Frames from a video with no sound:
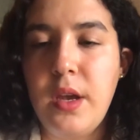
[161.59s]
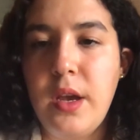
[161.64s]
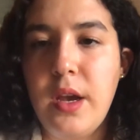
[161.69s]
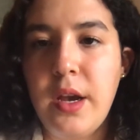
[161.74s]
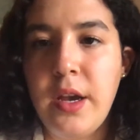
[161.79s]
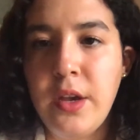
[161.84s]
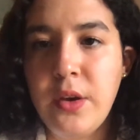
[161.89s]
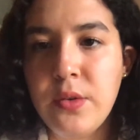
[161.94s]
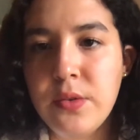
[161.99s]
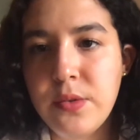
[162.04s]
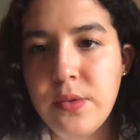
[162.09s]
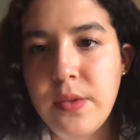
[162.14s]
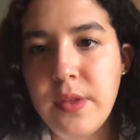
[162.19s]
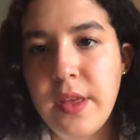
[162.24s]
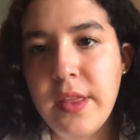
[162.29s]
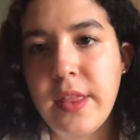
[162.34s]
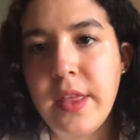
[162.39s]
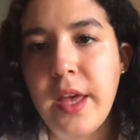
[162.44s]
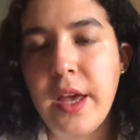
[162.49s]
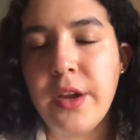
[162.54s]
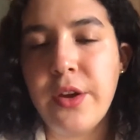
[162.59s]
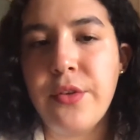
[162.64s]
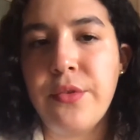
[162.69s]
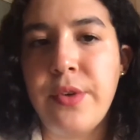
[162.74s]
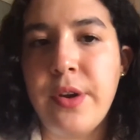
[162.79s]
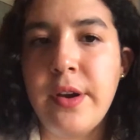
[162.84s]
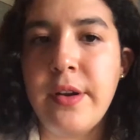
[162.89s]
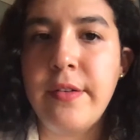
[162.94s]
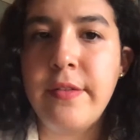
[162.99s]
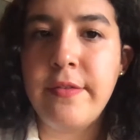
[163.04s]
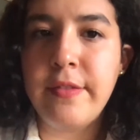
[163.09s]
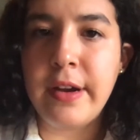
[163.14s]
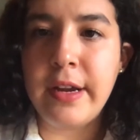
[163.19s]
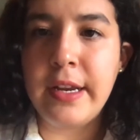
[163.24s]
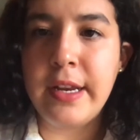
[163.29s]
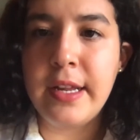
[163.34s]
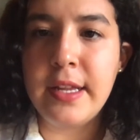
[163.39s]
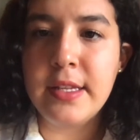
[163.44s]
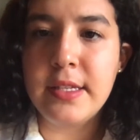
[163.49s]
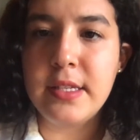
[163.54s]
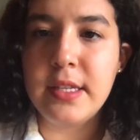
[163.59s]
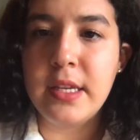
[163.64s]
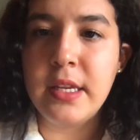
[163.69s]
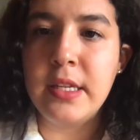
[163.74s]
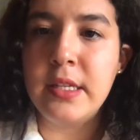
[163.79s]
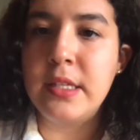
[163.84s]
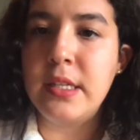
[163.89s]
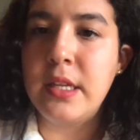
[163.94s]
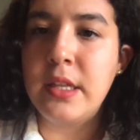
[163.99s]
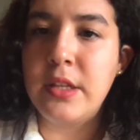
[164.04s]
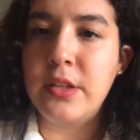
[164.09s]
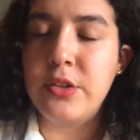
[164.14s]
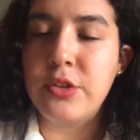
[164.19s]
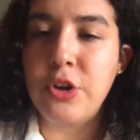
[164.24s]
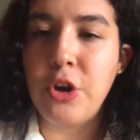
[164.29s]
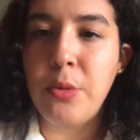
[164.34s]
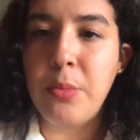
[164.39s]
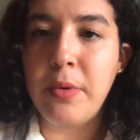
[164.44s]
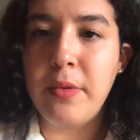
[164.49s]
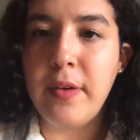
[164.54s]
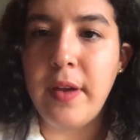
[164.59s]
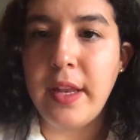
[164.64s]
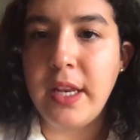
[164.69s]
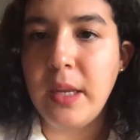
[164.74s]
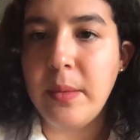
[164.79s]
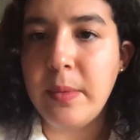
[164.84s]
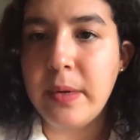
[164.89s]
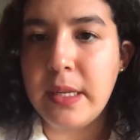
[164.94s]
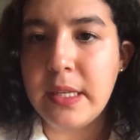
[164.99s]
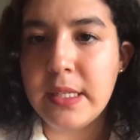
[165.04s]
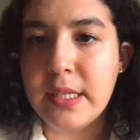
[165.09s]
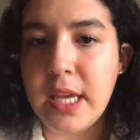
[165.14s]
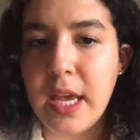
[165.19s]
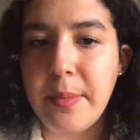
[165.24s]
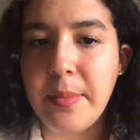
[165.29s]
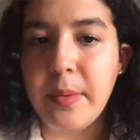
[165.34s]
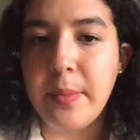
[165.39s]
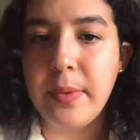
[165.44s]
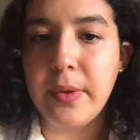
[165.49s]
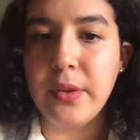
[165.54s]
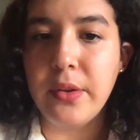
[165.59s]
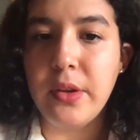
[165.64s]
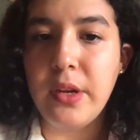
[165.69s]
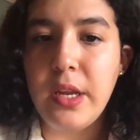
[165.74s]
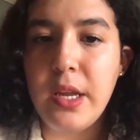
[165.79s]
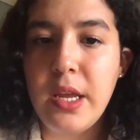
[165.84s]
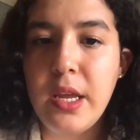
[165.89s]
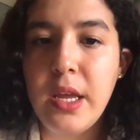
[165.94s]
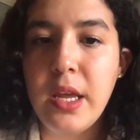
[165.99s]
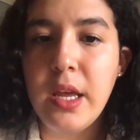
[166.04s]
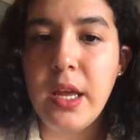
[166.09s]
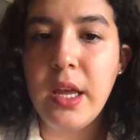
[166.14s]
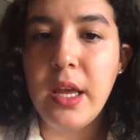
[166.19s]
I also think that a career in finance is in the scope of anybody's capability.